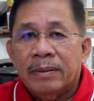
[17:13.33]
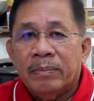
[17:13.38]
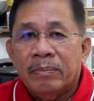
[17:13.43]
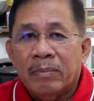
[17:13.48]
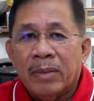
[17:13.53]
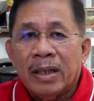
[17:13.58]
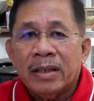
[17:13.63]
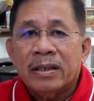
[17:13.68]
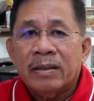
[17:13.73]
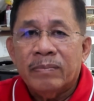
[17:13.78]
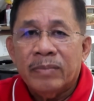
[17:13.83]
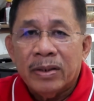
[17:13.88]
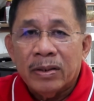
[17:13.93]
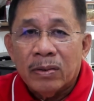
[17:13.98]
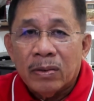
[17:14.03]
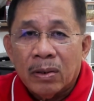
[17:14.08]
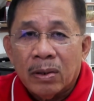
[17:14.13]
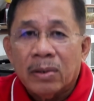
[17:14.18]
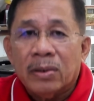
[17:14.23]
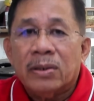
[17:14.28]

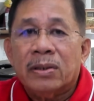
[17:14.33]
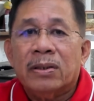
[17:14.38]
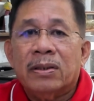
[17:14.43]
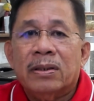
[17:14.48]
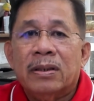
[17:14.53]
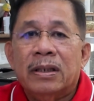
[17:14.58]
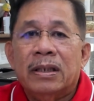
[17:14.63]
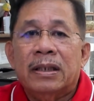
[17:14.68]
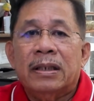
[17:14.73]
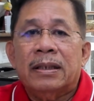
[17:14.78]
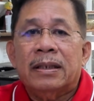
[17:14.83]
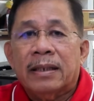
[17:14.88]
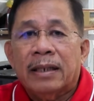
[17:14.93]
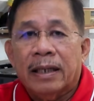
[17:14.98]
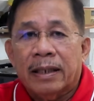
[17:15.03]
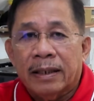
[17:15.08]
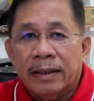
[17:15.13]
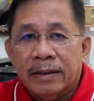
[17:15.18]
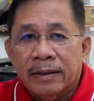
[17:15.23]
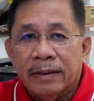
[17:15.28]

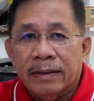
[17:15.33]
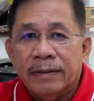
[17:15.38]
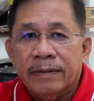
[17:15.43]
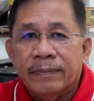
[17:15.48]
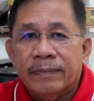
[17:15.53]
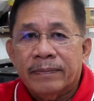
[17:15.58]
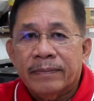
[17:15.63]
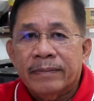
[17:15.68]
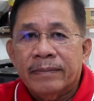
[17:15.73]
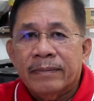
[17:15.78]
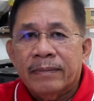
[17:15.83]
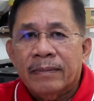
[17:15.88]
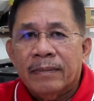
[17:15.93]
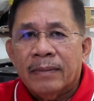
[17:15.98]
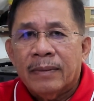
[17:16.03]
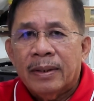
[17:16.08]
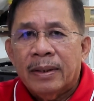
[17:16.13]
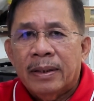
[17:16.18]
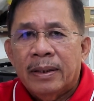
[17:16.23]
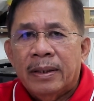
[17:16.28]

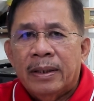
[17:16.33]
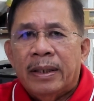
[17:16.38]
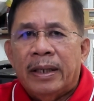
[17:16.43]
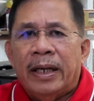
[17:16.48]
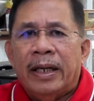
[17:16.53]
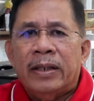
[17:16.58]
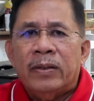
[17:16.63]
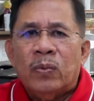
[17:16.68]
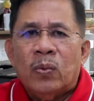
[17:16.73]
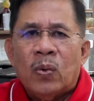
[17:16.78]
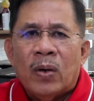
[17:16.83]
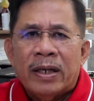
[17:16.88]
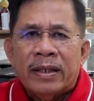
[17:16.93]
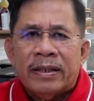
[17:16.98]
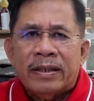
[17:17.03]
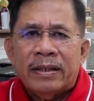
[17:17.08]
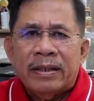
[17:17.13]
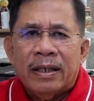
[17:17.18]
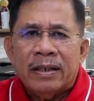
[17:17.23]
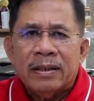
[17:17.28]
And
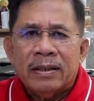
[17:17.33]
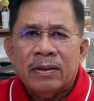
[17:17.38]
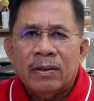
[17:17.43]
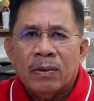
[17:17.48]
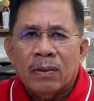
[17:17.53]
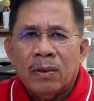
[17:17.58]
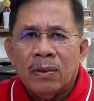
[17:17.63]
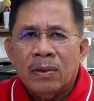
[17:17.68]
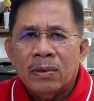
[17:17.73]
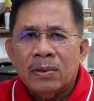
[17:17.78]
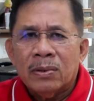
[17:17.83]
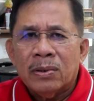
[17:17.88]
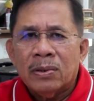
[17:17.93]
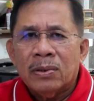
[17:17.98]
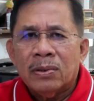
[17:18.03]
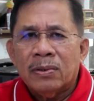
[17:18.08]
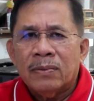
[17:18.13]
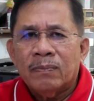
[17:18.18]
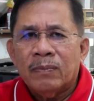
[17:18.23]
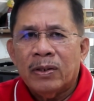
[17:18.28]
what does
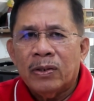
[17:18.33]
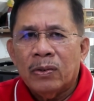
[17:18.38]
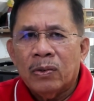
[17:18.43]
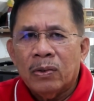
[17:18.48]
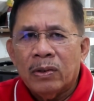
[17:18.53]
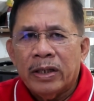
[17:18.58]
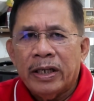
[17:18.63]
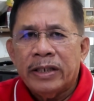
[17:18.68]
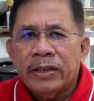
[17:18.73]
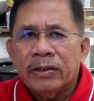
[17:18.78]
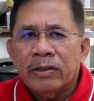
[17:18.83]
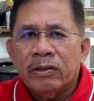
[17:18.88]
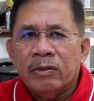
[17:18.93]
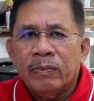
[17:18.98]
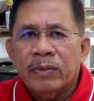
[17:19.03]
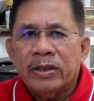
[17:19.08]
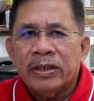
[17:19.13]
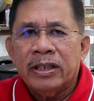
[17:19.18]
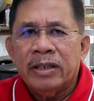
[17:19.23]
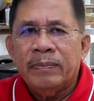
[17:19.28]
gross violation of
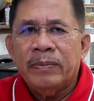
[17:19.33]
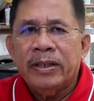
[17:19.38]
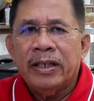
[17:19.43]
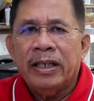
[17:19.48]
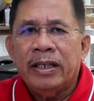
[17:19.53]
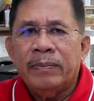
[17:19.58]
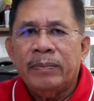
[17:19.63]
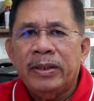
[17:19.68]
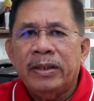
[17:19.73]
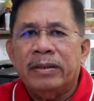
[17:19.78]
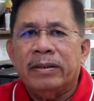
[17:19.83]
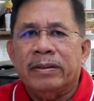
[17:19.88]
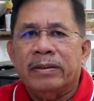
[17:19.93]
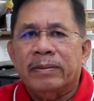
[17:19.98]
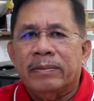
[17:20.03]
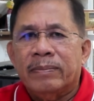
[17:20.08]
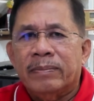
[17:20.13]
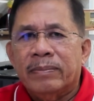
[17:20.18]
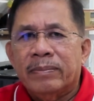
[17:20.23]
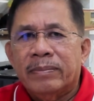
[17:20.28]
the CBA mean?
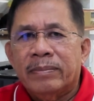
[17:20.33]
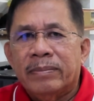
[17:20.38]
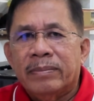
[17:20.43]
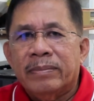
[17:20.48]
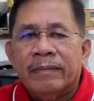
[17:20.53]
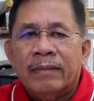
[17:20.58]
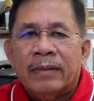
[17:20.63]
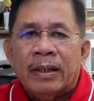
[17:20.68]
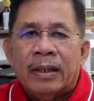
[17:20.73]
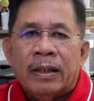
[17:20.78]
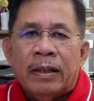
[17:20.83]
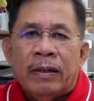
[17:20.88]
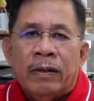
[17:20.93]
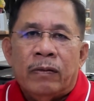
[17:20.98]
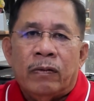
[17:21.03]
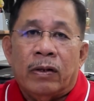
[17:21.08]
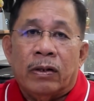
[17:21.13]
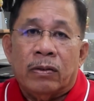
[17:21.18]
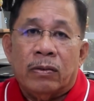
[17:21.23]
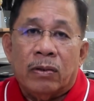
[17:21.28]

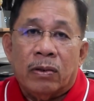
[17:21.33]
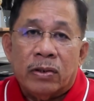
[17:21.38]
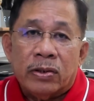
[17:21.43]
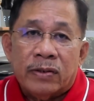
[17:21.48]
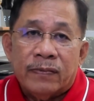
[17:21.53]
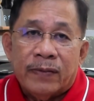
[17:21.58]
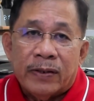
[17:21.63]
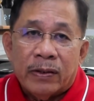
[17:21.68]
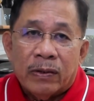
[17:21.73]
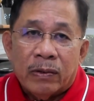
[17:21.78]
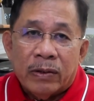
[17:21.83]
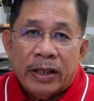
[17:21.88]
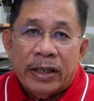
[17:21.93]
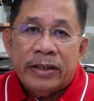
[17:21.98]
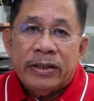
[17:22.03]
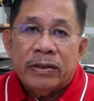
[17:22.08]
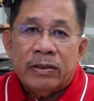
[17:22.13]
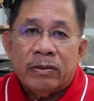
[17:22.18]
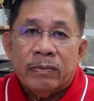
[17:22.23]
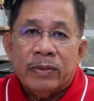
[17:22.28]
Well, gross
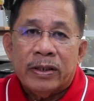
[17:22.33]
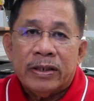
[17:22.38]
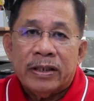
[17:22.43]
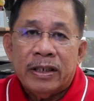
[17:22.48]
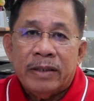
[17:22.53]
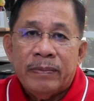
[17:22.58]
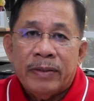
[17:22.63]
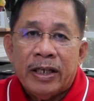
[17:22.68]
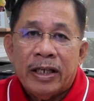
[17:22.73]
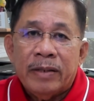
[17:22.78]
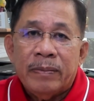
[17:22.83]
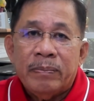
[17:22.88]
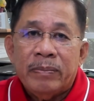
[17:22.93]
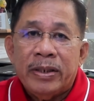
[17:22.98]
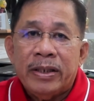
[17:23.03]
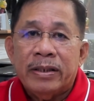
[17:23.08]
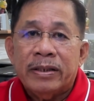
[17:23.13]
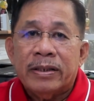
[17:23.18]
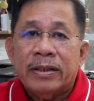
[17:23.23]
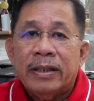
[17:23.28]
violation of the CBA
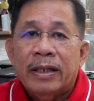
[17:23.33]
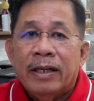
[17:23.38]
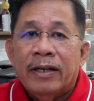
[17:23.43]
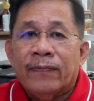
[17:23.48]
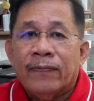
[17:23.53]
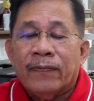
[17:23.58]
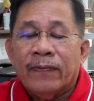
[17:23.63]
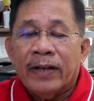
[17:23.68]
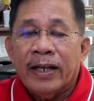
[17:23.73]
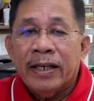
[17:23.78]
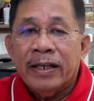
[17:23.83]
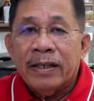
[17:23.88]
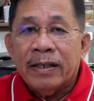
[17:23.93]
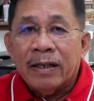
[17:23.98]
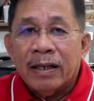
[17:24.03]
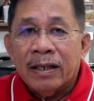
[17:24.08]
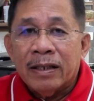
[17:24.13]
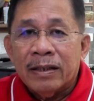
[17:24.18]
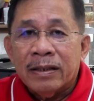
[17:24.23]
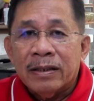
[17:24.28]
means
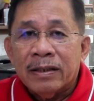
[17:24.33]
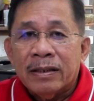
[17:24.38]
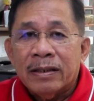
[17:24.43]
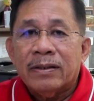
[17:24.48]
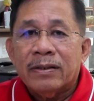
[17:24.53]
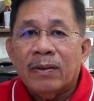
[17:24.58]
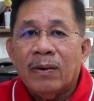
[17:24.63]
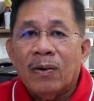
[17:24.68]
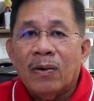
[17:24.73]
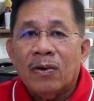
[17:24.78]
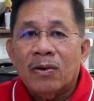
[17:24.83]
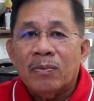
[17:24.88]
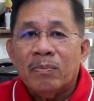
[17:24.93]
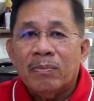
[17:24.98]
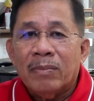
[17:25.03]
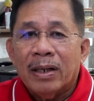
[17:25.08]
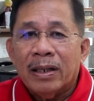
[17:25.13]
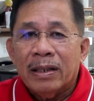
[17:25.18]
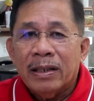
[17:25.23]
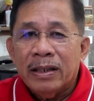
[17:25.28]
flagrant or
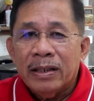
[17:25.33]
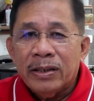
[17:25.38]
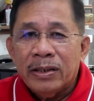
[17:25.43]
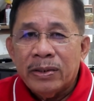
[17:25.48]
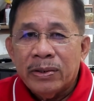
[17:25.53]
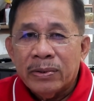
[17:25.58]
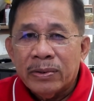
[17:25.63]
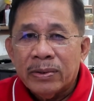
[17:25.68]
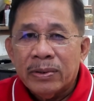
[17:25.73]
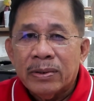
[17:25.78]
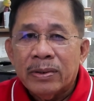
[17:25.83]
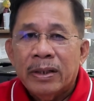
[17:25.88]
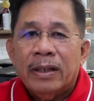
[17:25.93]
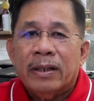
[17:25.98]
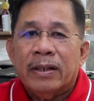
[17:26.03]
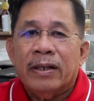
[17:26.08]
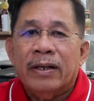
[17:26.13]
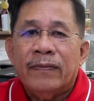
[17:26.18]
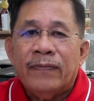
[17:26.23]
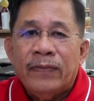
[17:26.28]
malicious
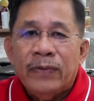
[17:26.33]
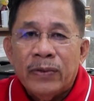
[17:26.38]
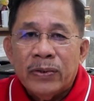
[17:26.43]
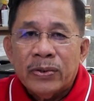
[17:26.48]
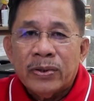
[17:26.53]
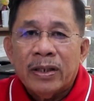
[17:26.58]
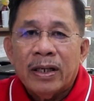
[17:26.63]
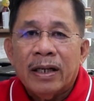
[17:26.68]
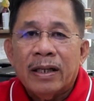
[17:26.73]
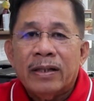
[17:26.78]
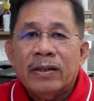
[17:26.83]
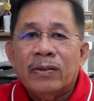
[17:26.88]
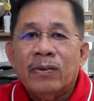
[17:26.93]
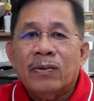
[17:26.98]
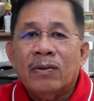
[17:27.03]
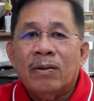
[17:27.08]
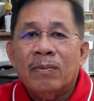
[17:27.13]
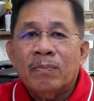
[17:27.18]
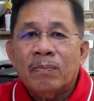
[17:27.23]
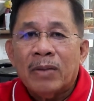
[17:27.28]
refusal to
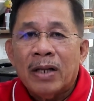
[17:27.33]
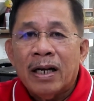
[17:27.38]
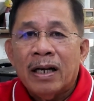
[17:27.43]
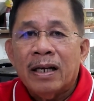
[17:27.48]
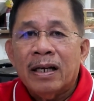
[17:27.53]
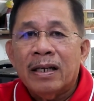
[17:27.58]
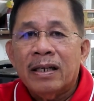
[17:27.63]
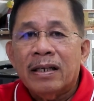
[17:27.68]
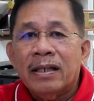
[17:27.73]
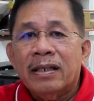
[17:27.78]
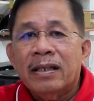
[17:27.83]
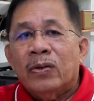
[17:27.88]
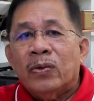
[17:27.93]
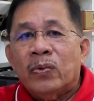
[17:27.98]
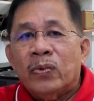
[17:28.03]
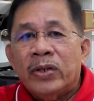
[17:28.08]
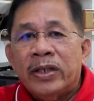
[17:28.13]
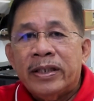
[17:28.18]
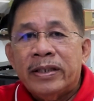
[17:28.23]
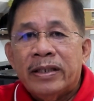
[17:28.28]
comply
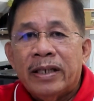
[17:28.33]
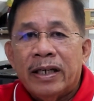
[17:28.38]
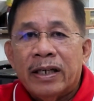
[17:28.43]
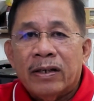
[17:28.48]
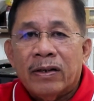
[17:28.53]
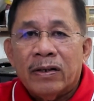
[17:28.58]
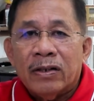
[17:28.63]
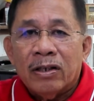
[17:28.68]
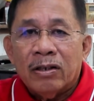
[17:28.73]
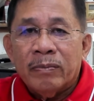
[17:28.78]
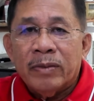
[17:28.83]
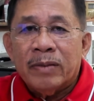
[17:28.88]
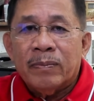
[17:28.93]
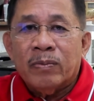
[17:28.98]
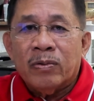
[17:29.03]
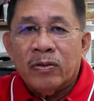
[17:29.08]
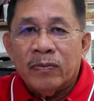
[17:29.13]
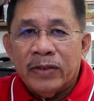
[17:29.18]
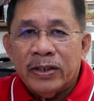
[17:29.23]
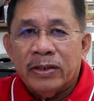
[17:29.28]
with the economic
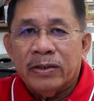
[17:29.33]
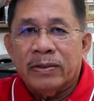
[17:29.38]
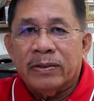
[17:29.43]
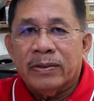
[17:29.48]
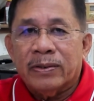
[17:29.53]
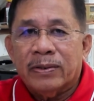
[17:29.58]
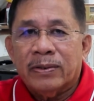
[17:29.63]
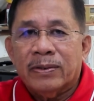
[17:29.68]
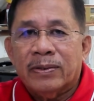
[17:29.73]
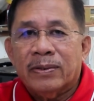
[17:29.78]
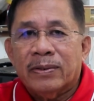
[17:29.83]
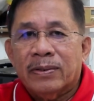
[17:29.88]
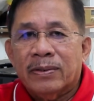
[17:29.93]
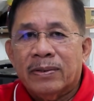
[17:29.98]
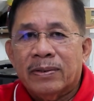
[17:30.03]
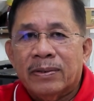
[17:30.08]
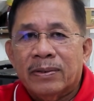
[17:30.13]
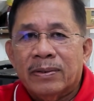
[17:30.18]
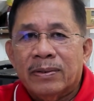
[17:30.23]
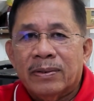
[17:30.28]

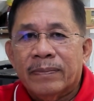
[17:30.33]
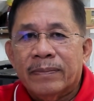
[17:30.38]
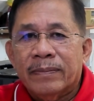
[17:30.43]
provisions.